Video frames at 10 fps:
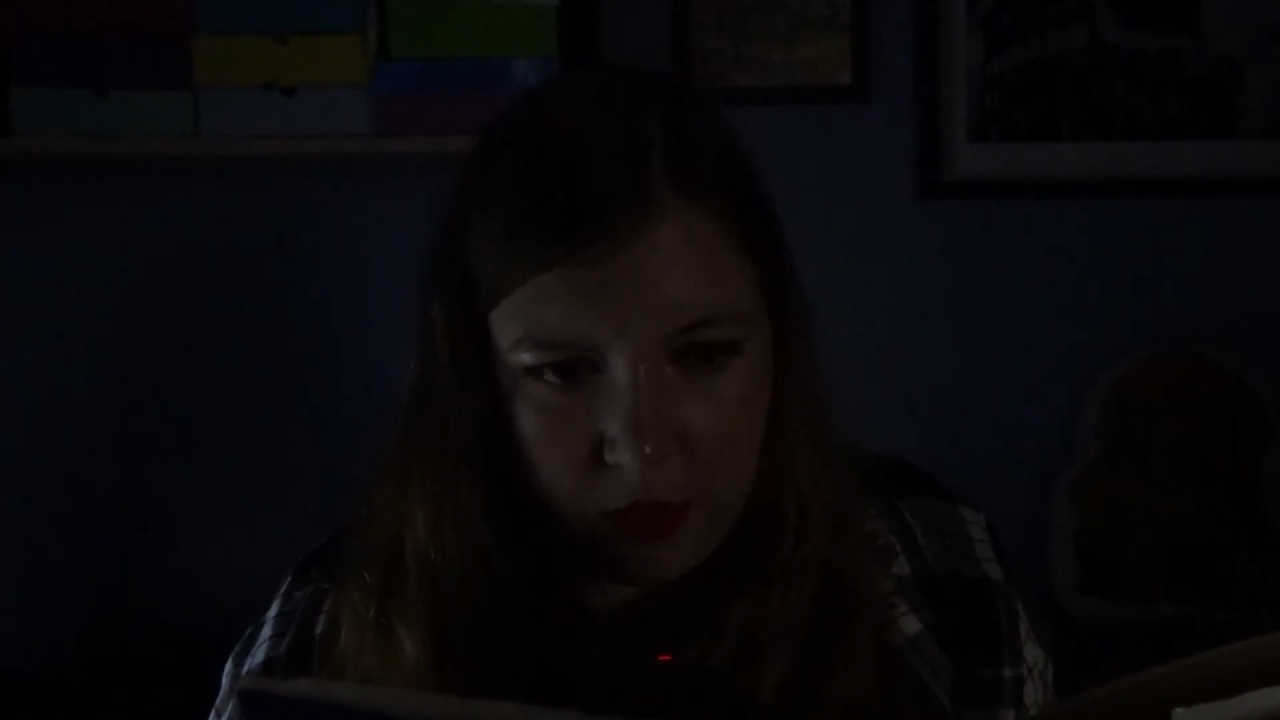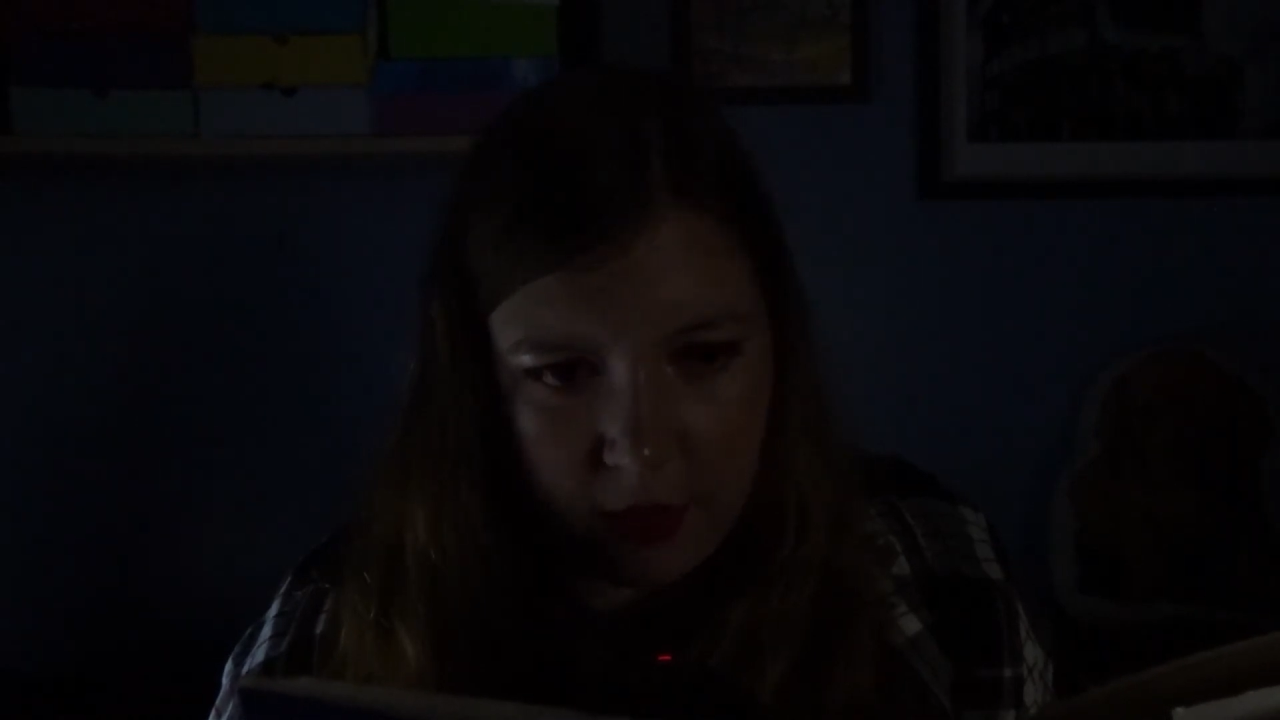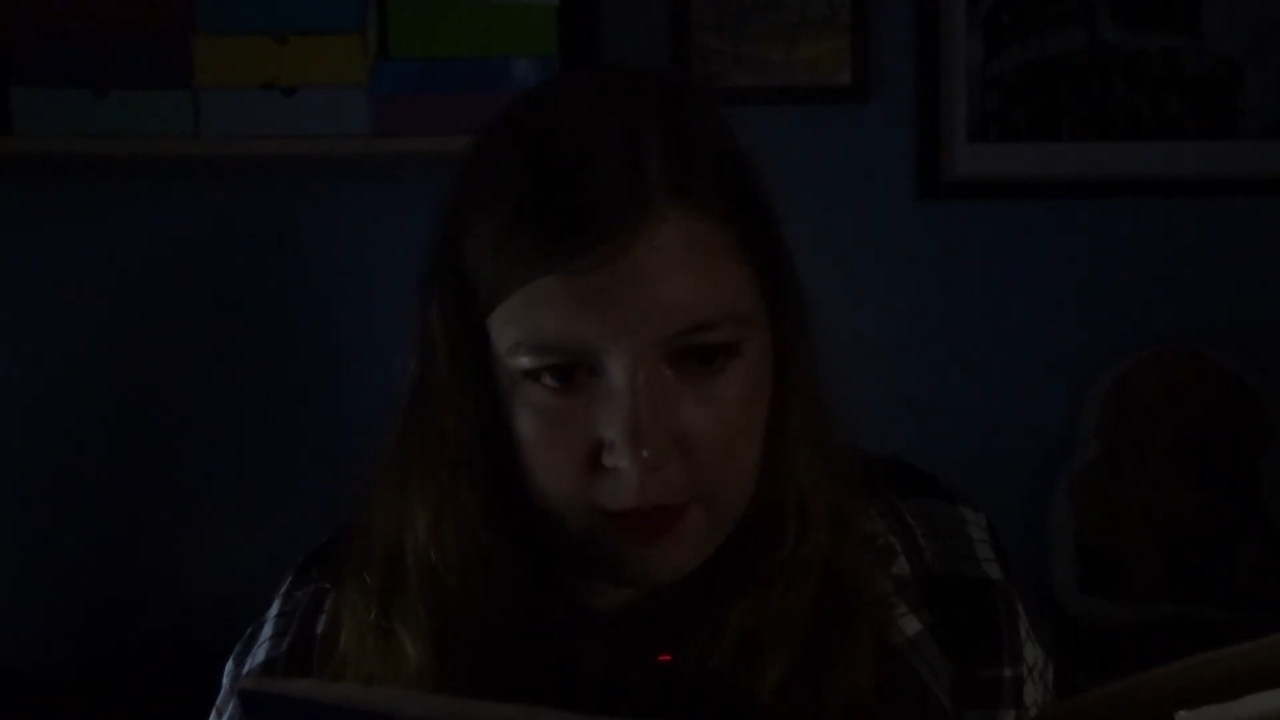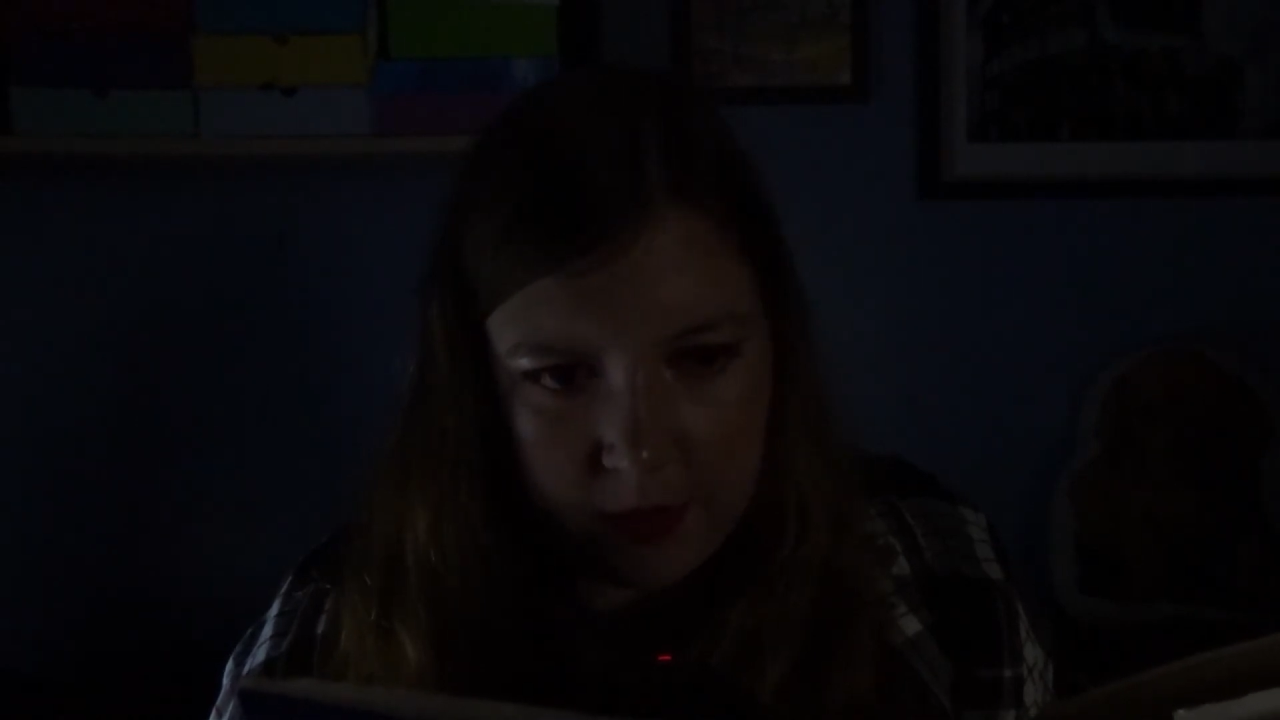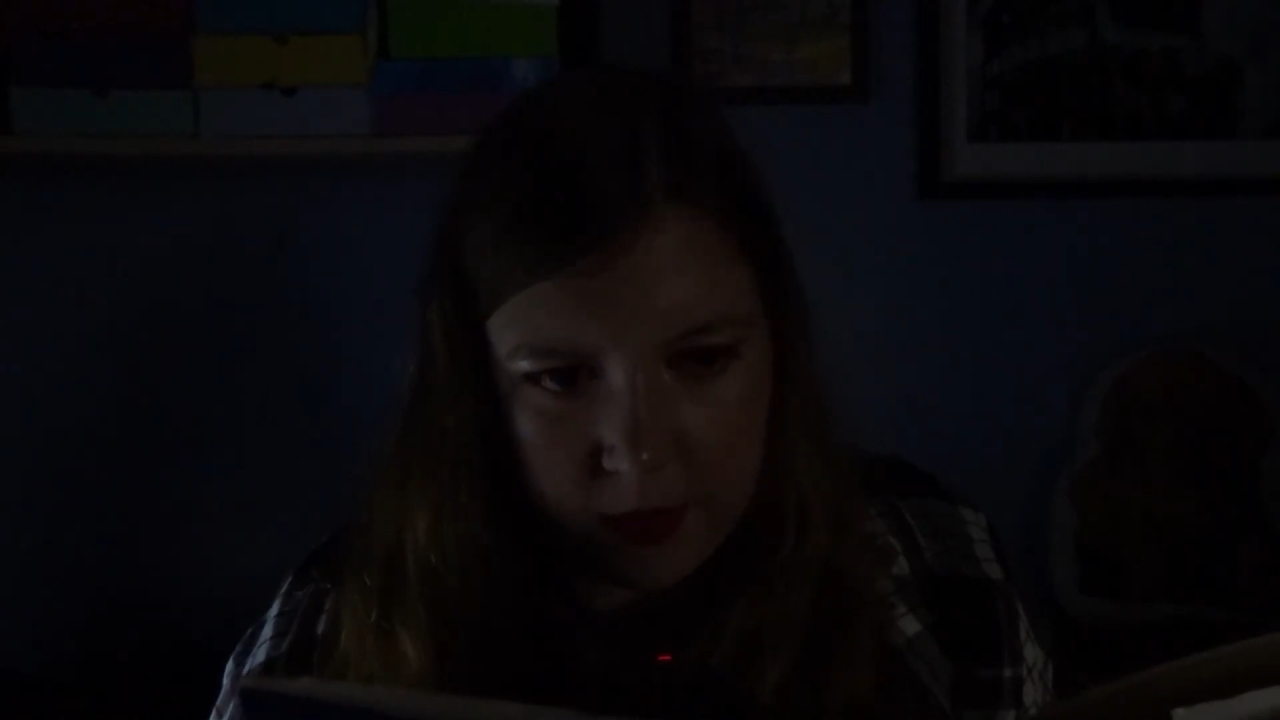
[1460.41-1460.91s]

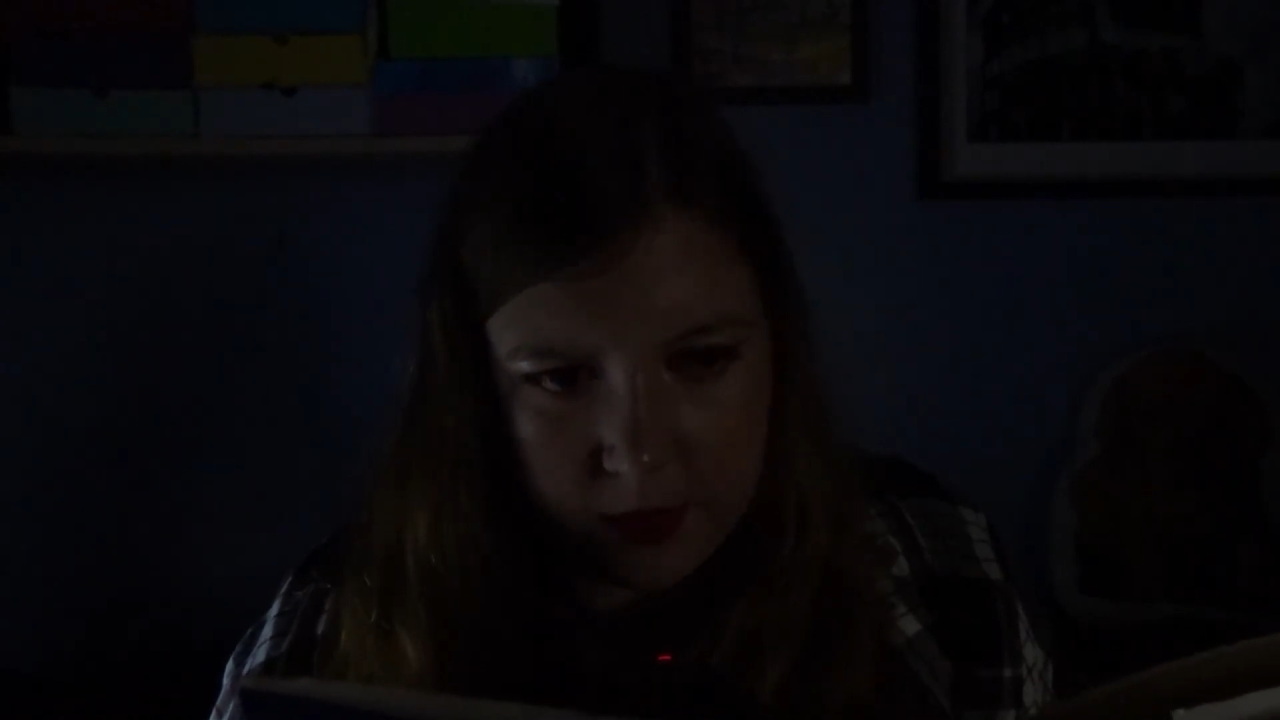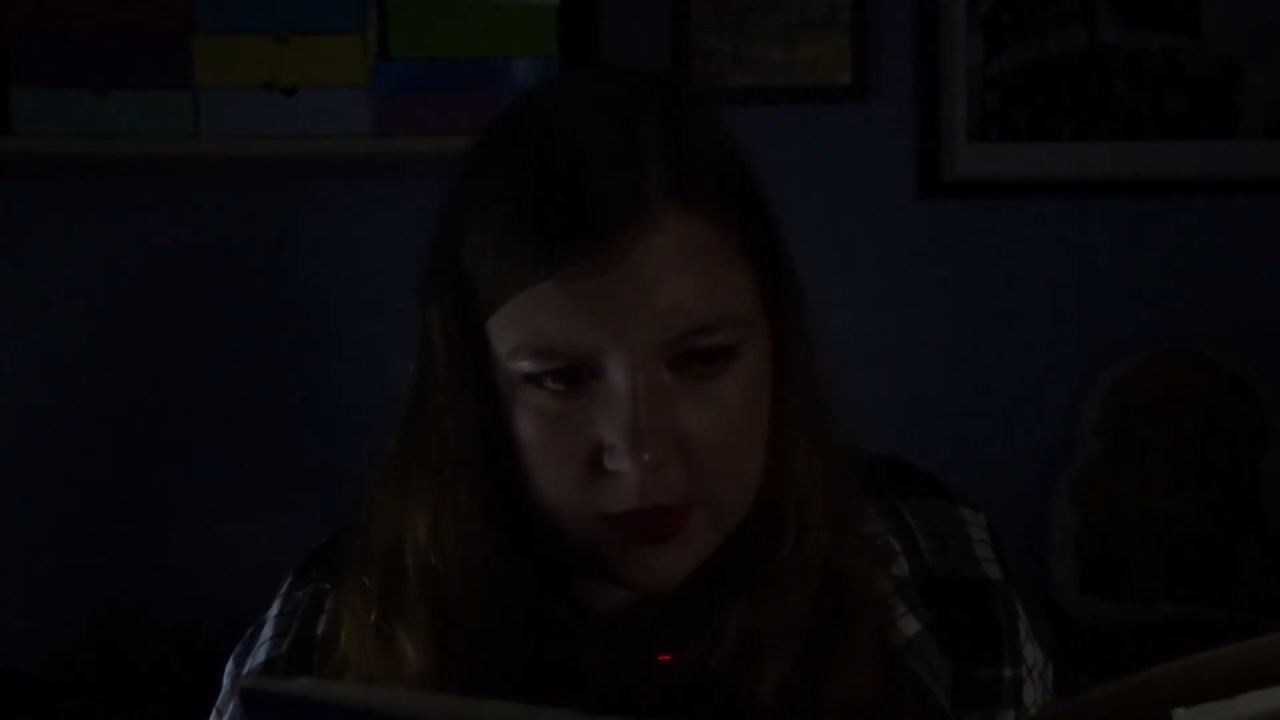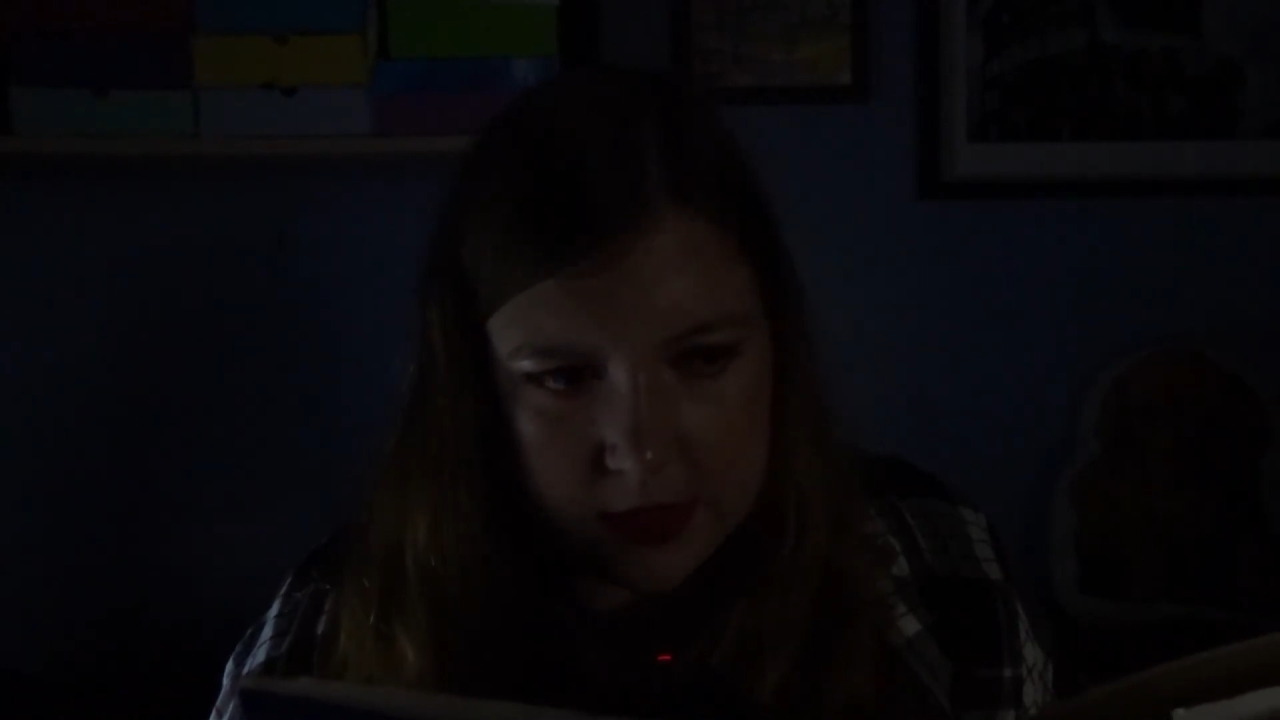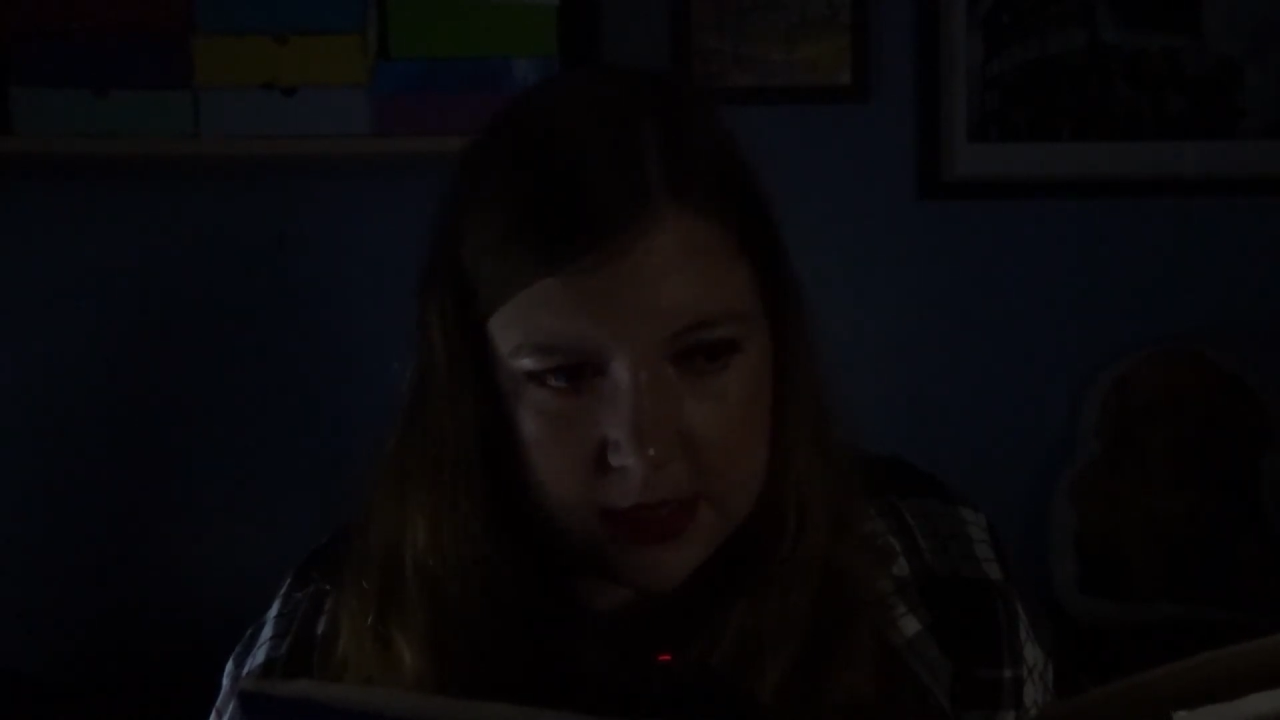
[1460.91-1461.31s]
grumbled.